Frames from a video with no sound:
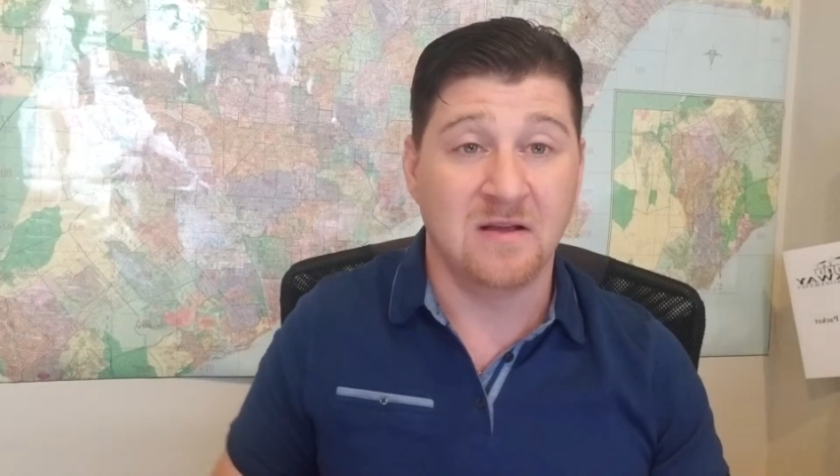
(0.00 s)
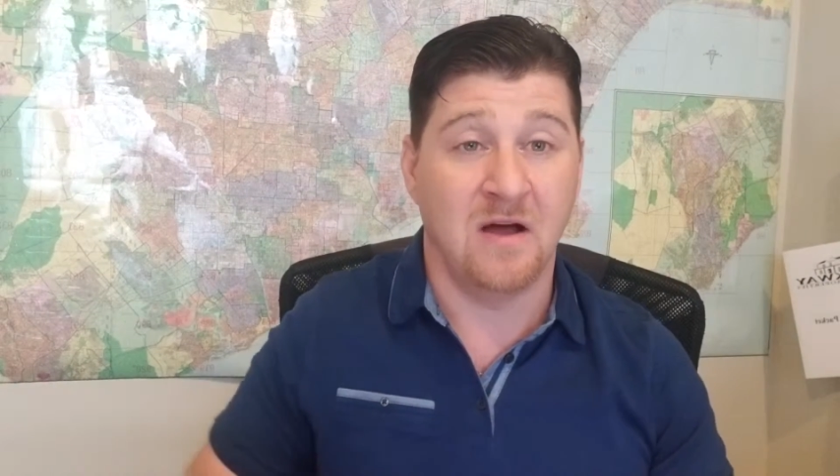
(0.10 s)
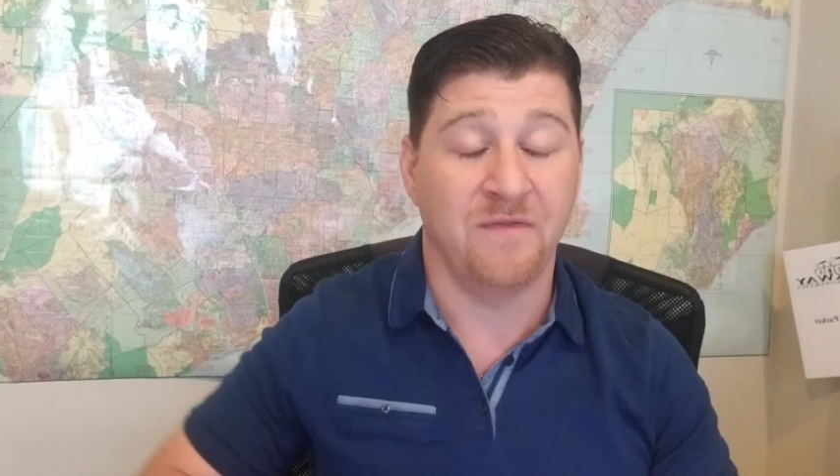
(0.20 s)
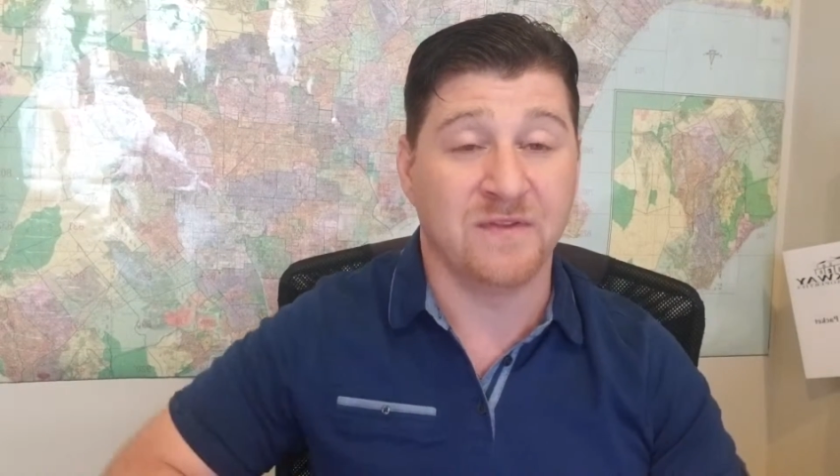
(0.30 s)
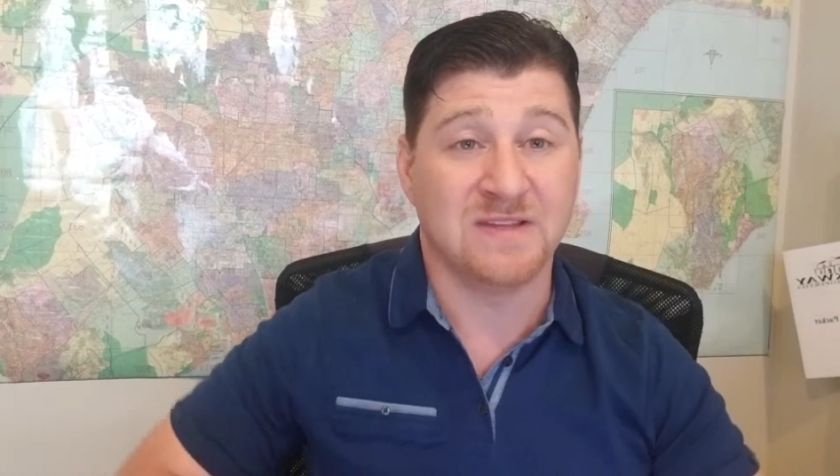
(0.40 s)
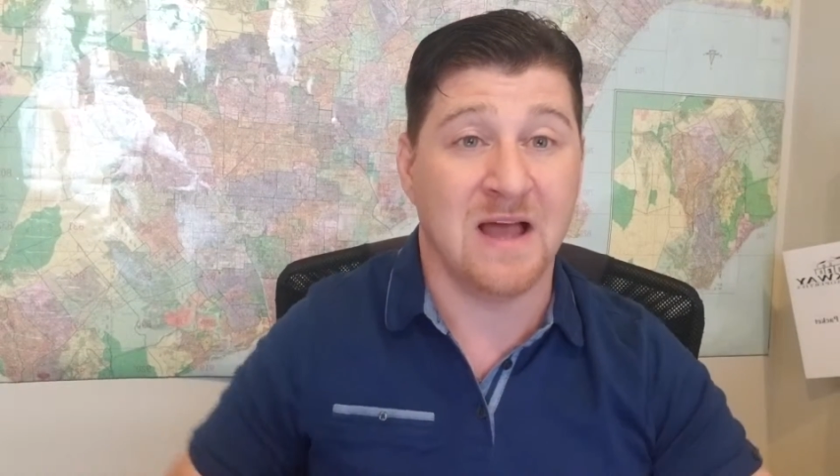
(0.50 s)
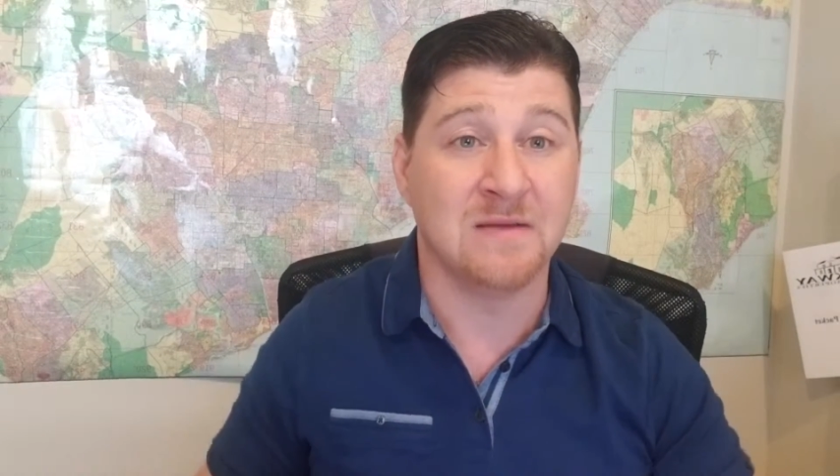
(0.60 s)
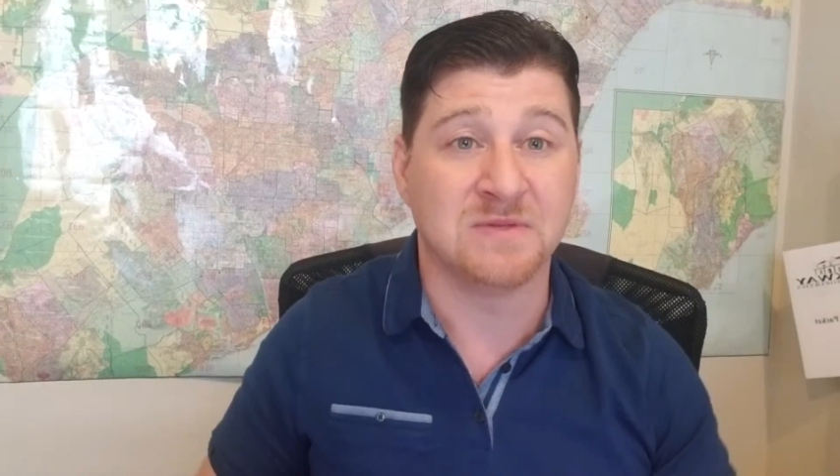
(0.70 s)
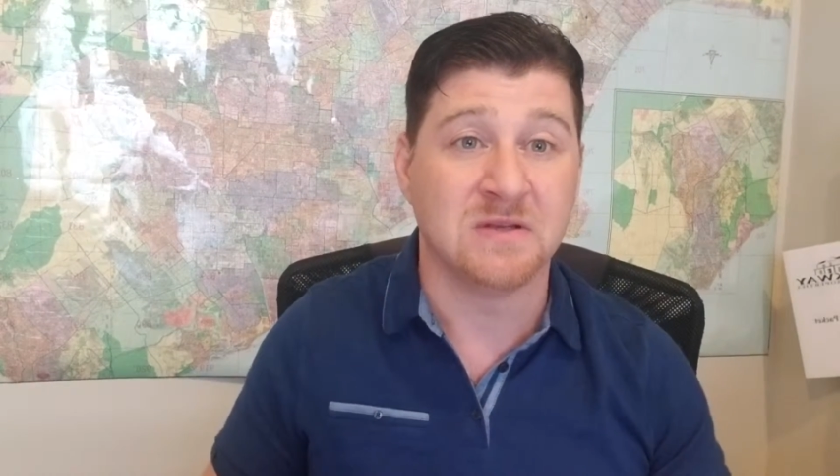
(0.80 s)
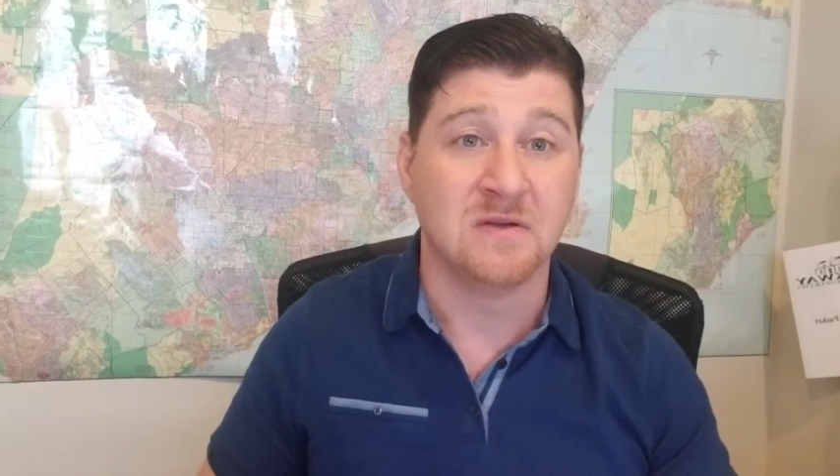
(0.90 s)

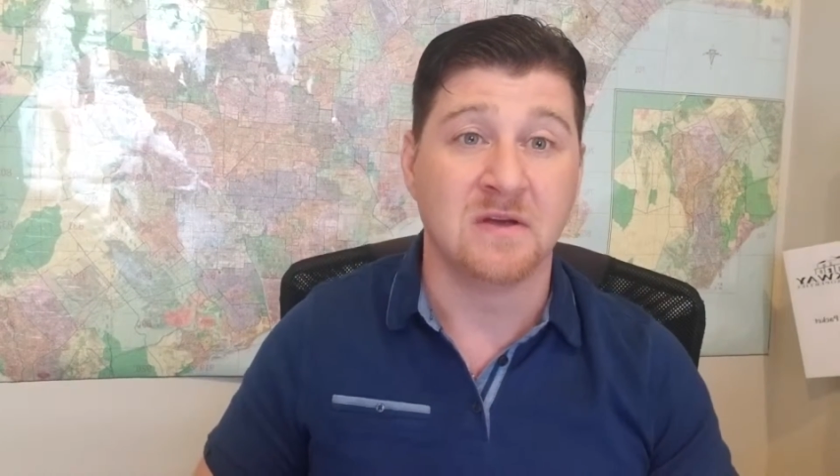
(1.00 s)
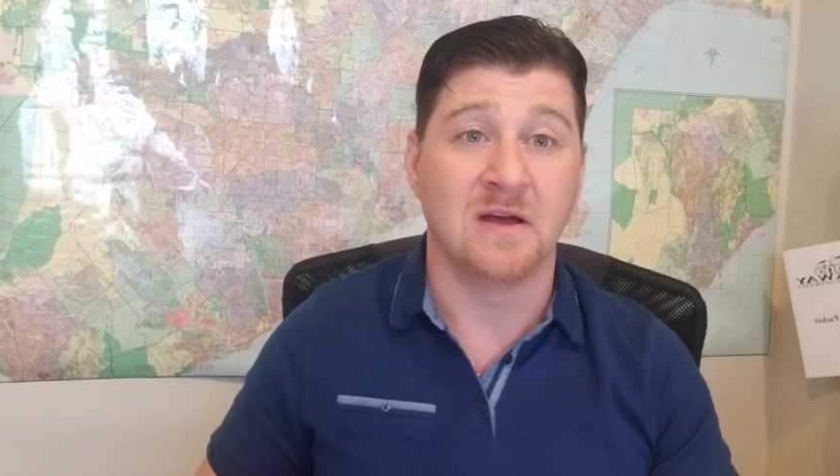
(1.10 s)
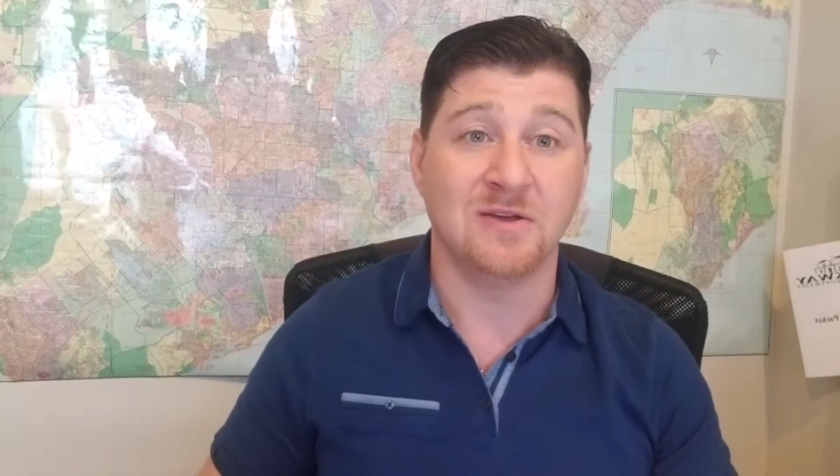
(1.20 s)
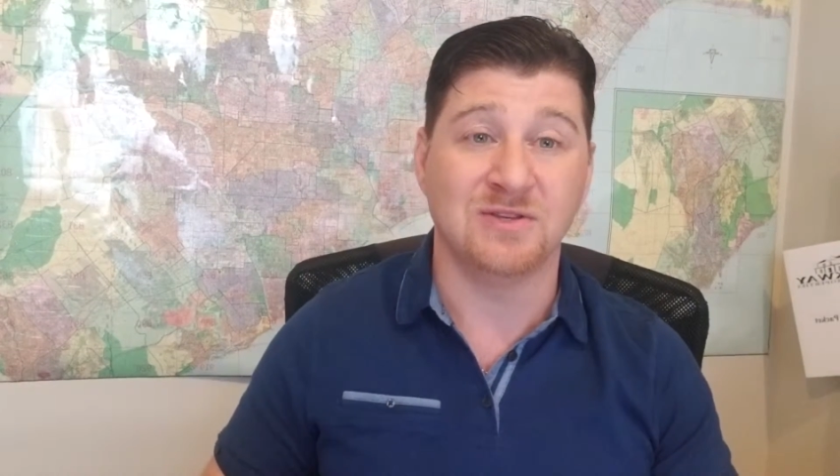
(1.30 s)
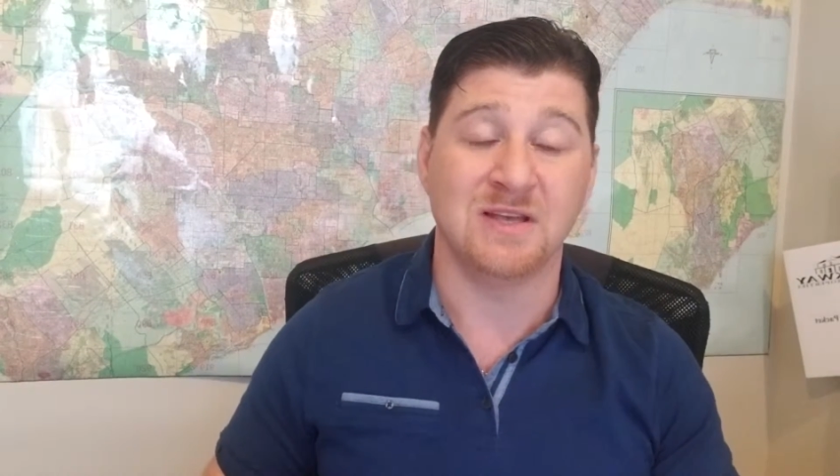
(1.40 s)
Oftentimes, you